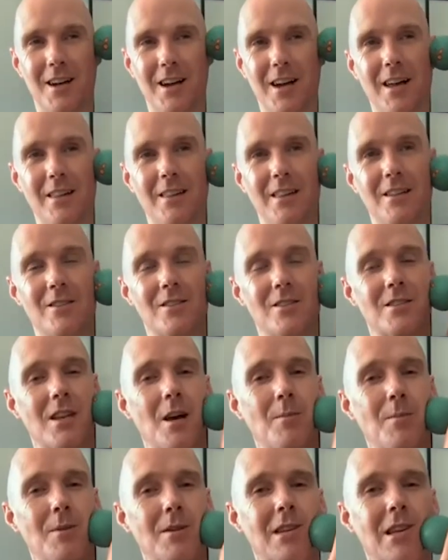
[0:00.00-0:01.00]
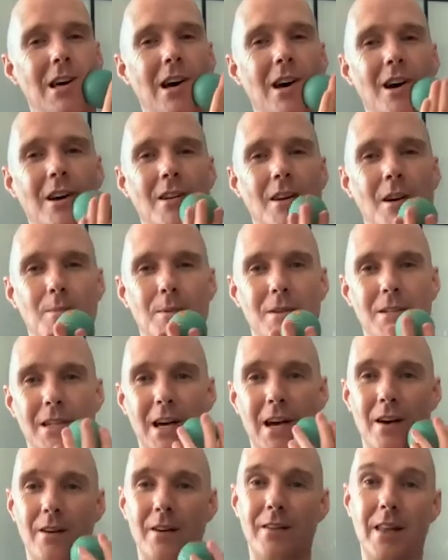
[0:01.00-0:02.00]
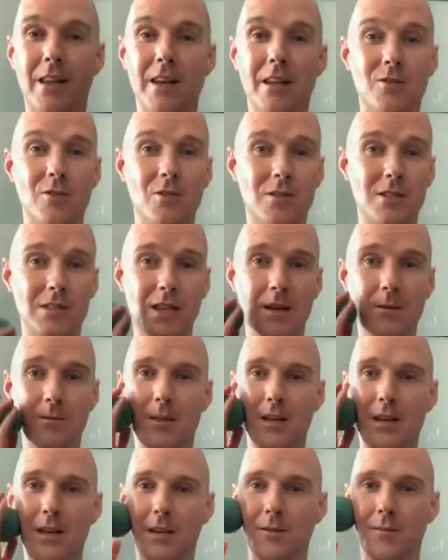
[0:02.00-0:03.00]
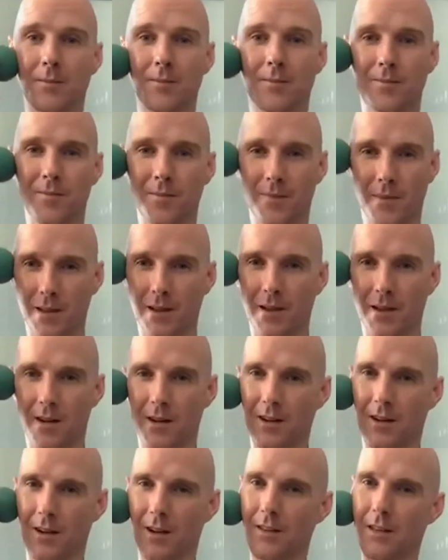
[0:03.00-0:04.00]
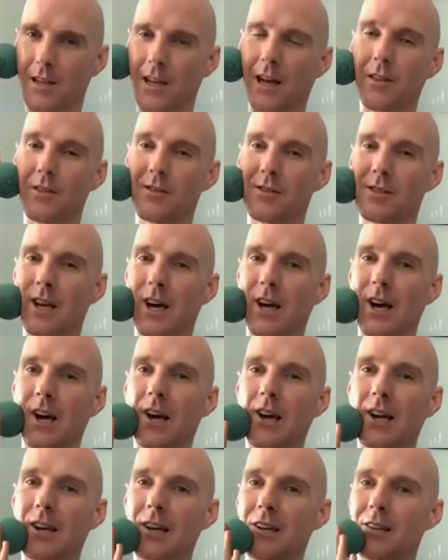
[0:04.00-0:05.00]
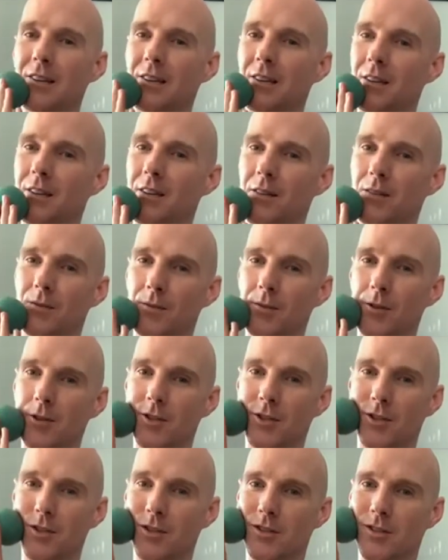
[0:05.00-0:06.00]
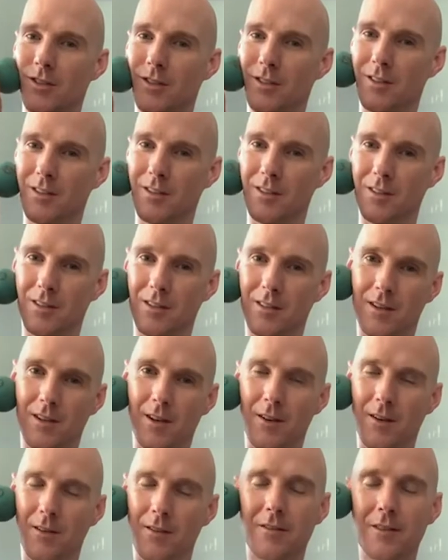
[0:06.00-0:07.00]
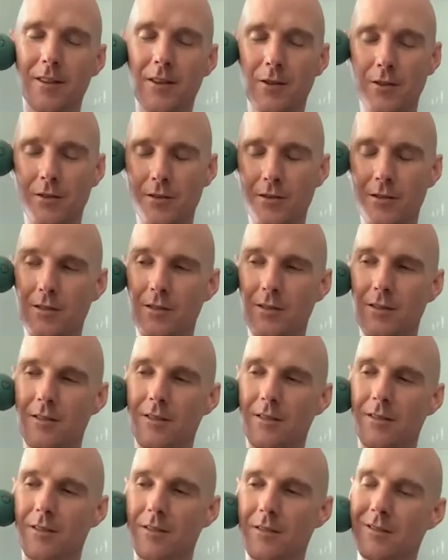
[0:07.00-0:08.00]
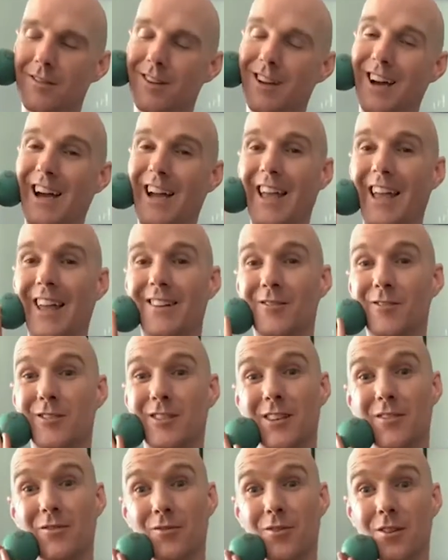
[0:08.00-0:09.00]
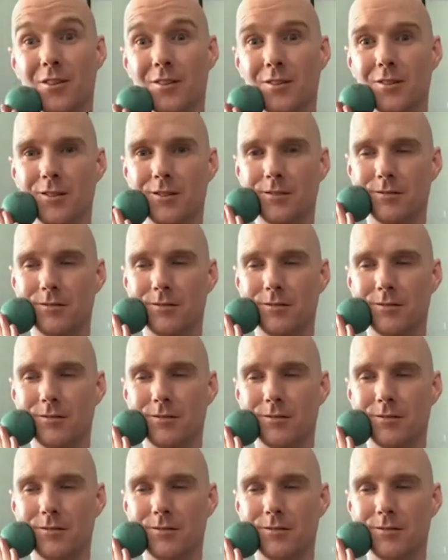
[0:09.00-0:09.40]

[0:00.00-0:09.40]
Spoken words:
And then just up and down, and then I do the same thing on the other side, which feels, again, different.